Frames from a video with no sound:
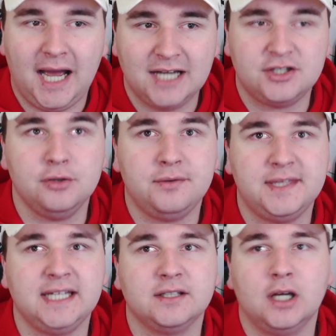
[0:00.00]
I do
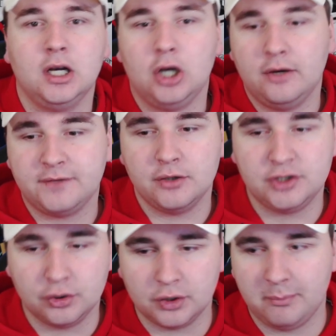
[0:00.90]
think that a lot of those
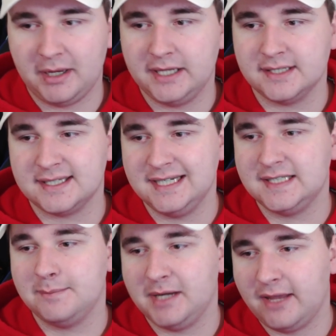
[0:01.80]
younger players need
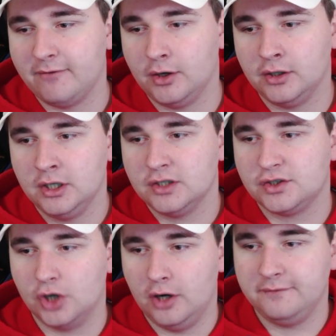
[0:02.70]
to be given
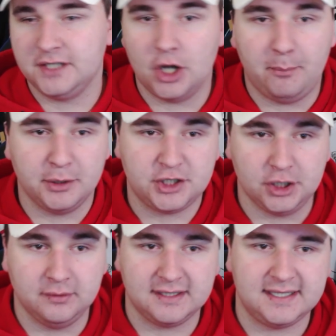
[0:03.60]
sort of the
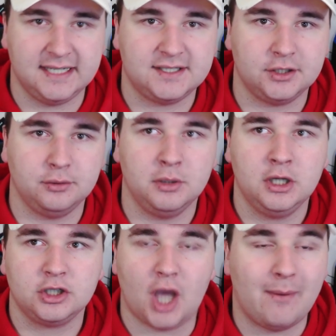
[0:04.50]
opportunity to
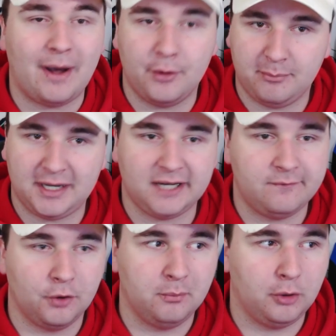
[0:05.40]
go out and play
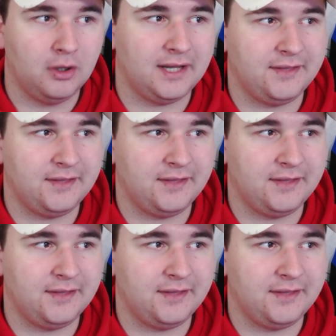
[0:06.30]
football.